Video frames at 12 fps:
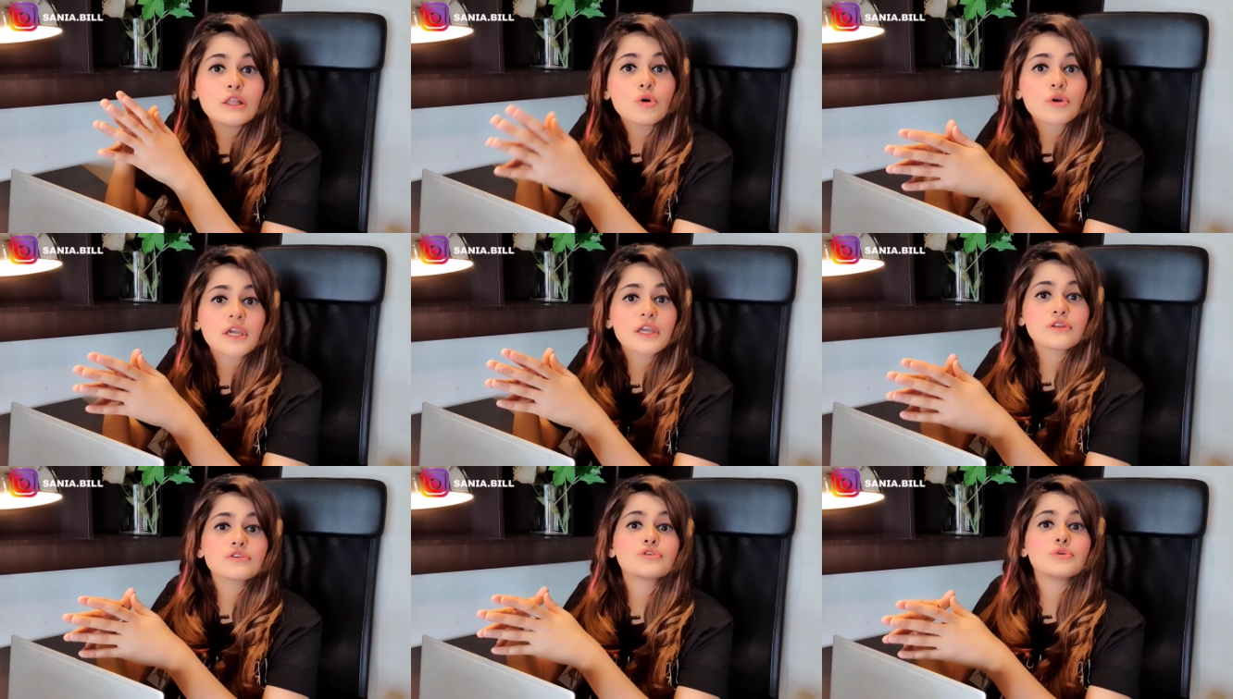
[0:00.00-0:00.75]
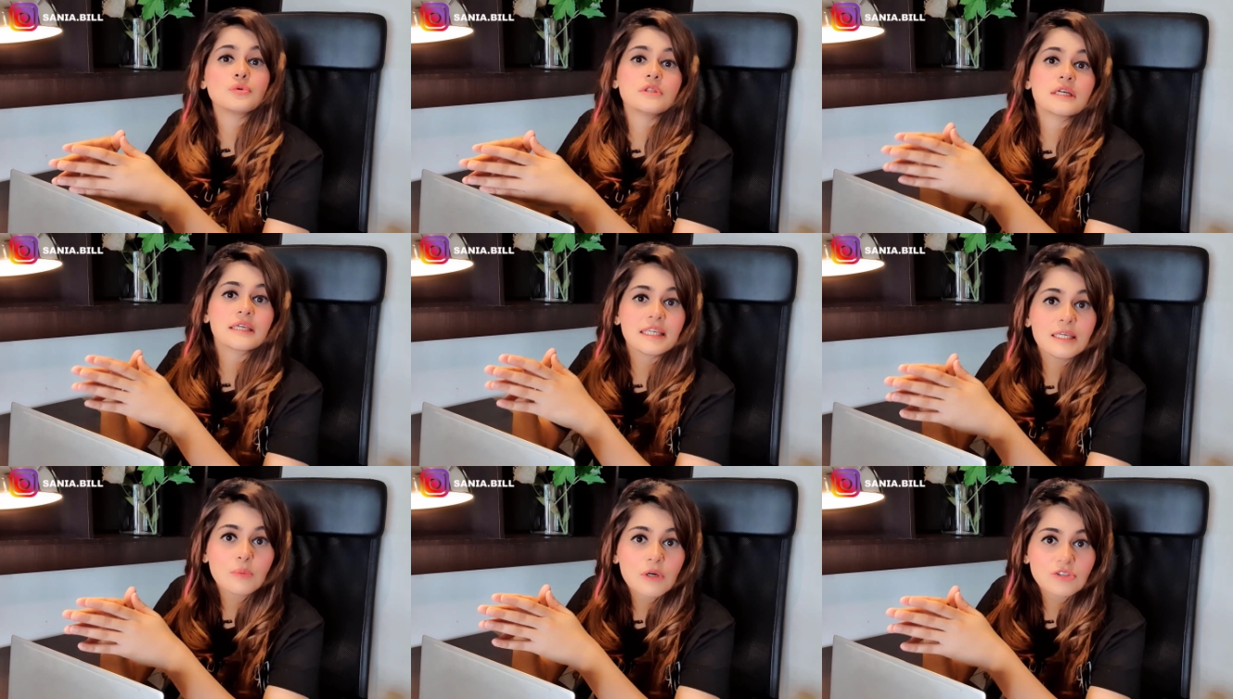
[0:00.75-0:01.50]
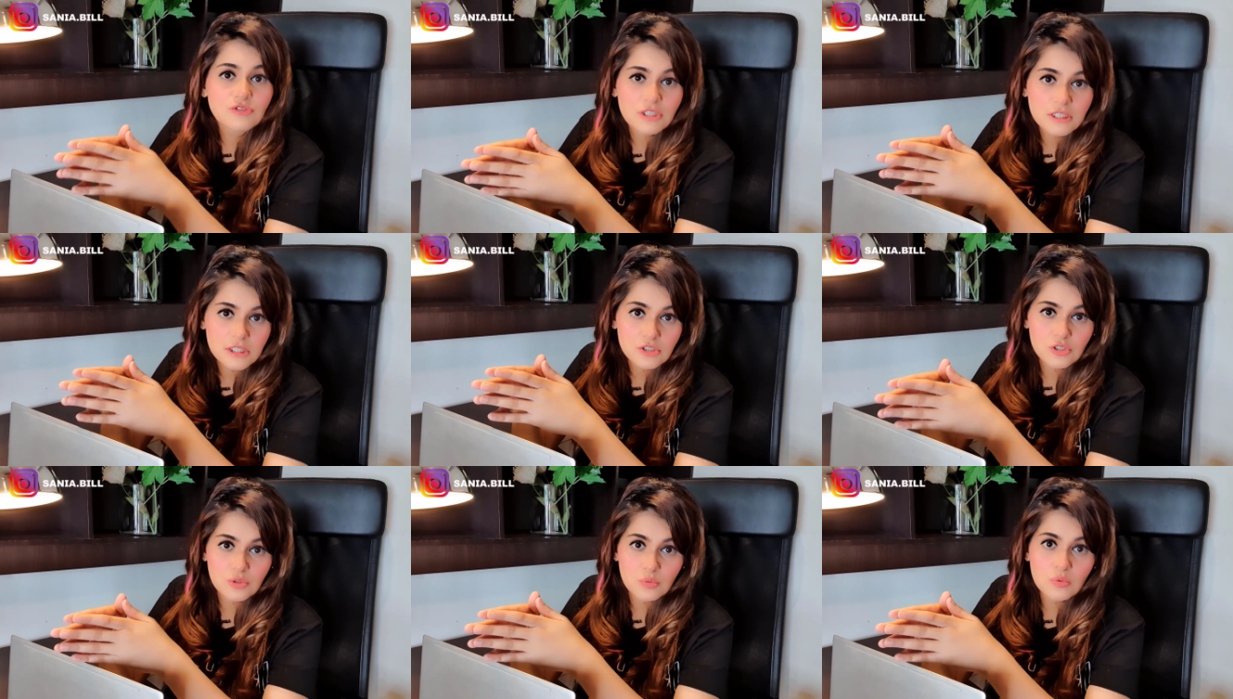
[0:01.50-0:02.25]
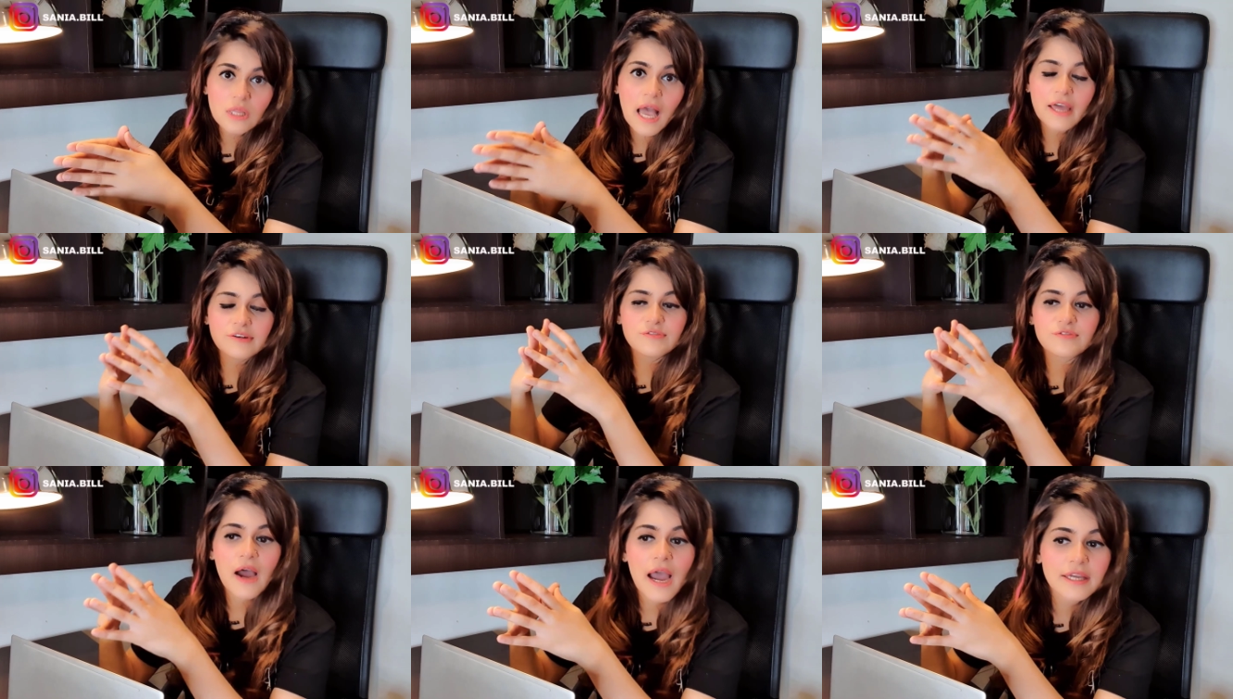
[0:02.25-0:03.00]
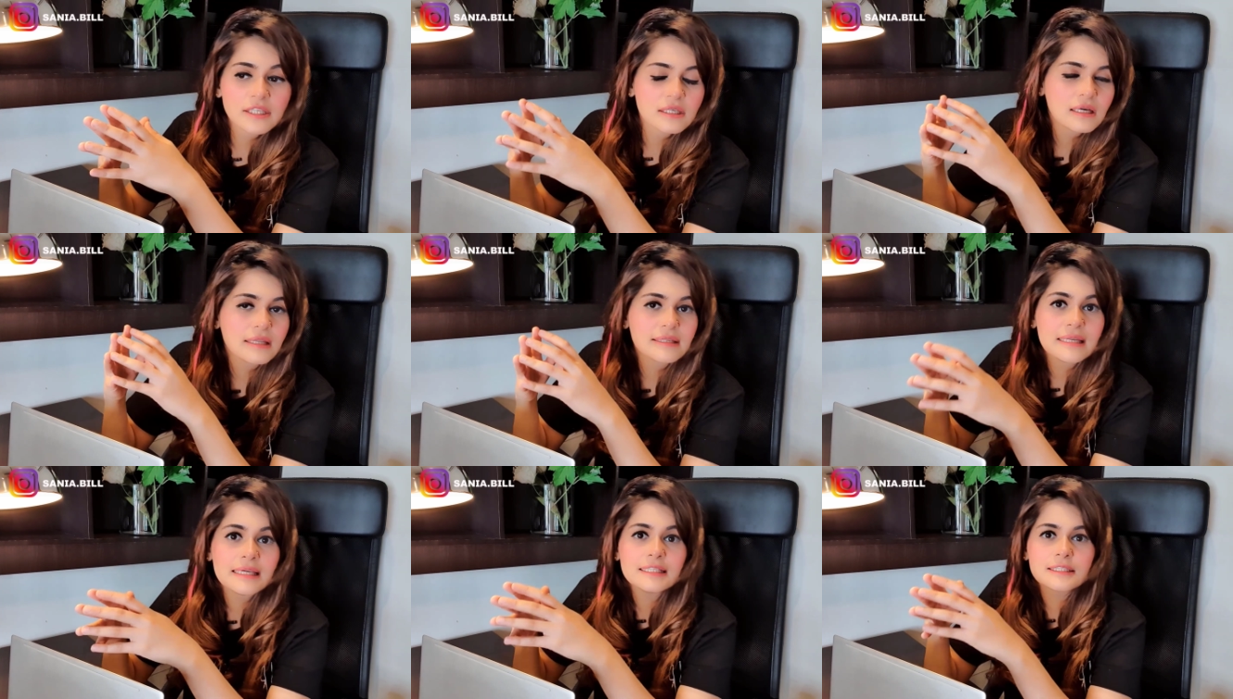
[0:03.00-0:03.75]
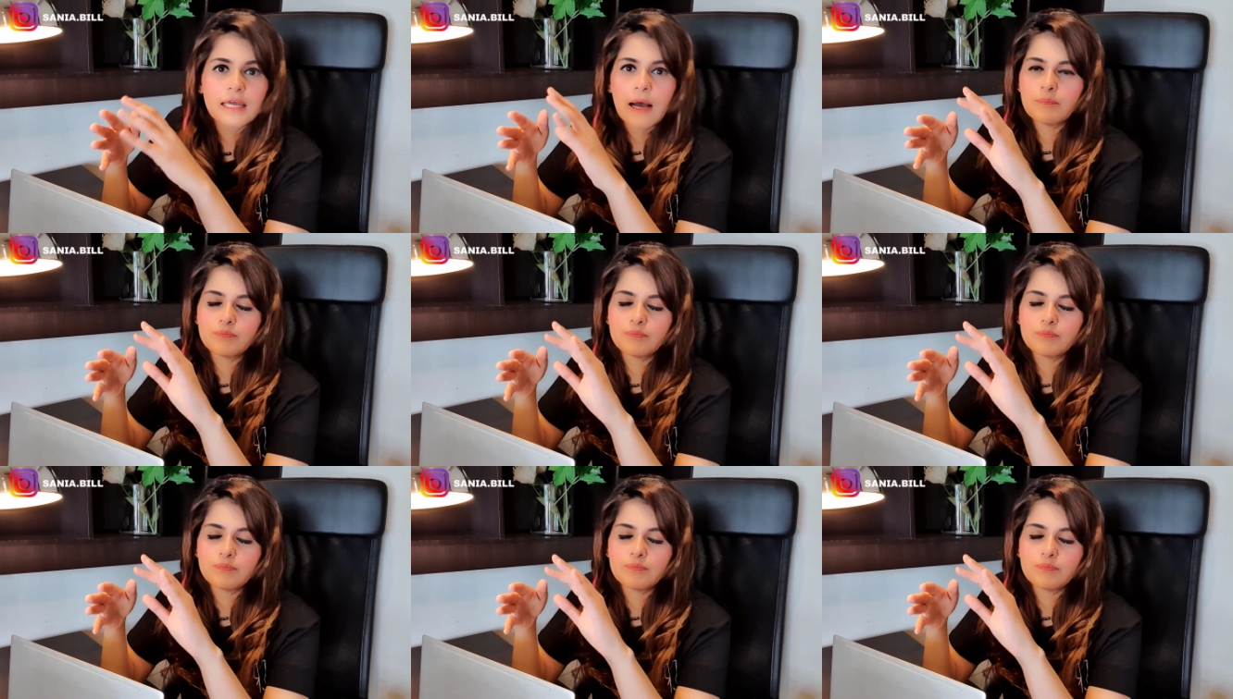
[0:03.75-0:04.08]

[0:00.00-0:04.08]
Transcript: looking through the keyword research tool and find at least